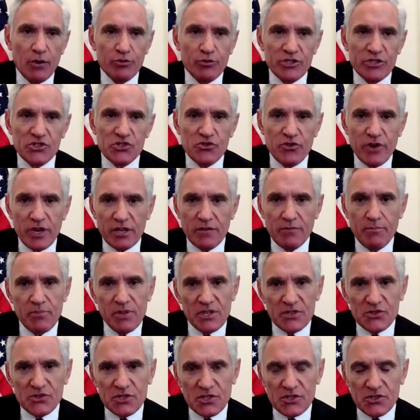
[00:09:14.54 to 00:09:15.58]
restrict
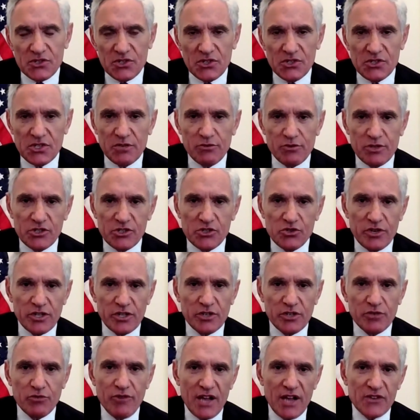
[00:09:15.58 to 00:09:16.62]
businesses and
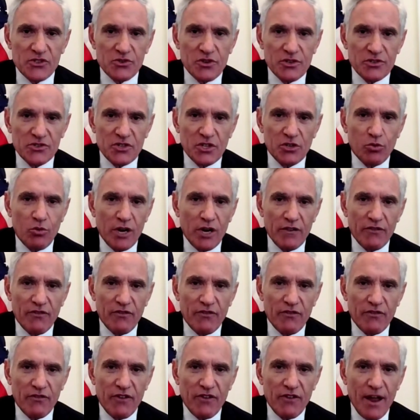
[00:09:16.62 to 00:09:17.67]
restrict restaurants to
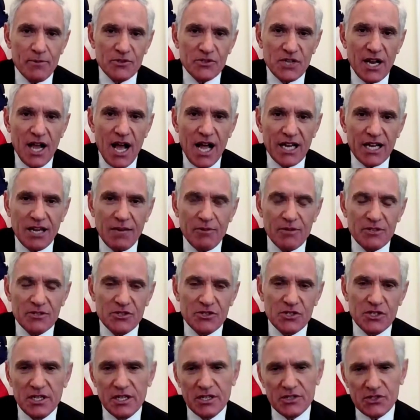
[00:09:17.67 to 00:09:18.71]
25%
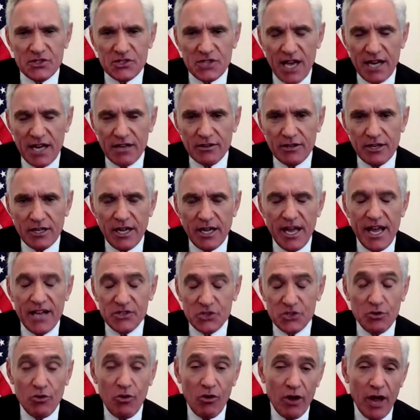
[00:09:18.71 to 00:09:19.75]
occupancy, et cetera,
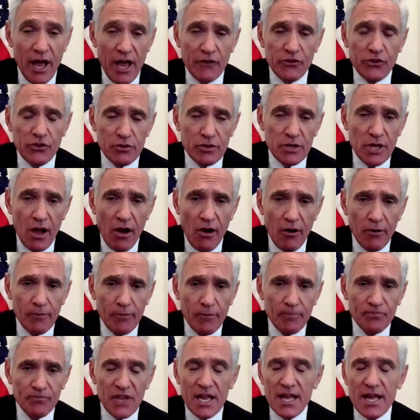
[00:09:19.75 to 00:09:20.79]
as you
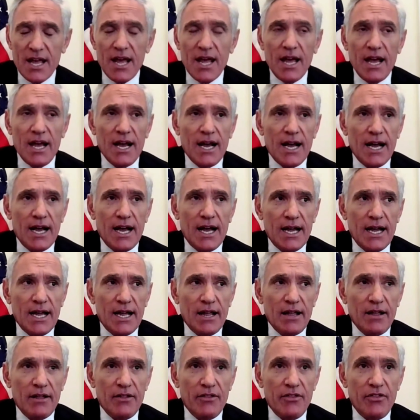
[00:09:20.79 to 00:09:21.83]
know.
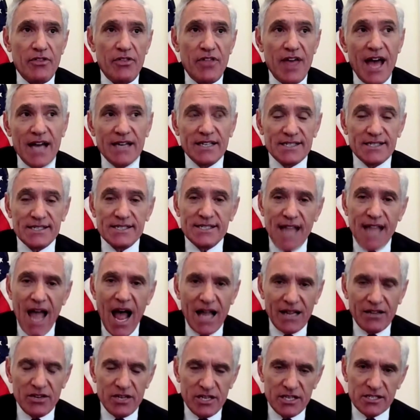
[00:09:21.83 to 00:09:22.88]
That is
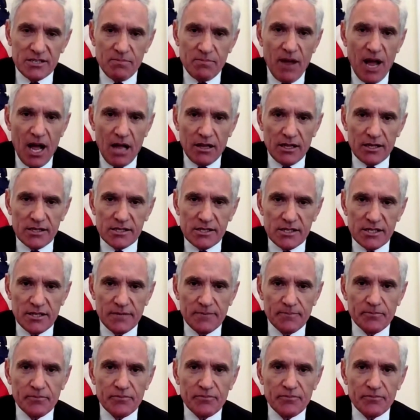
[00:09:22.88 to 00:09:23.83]
not his policy.